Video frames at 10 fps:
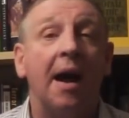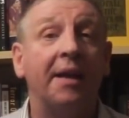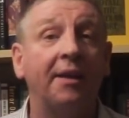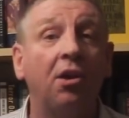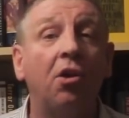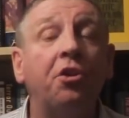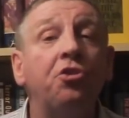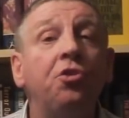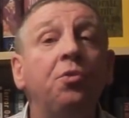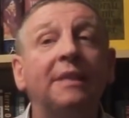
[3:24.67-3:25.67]
And a lot of
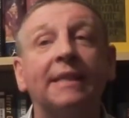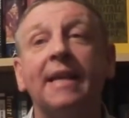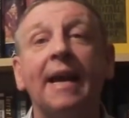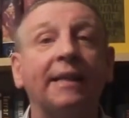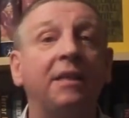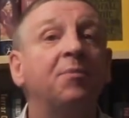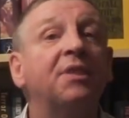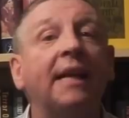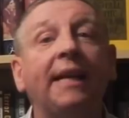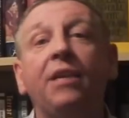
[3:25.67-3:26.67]
Jews attacked him,
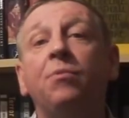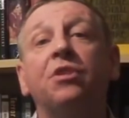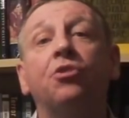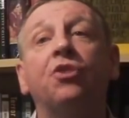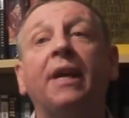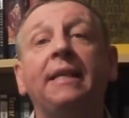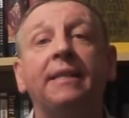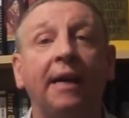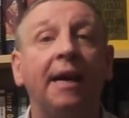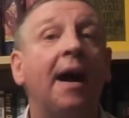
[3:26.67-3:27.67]
saying he was a
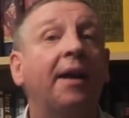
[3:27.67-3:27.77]
traitor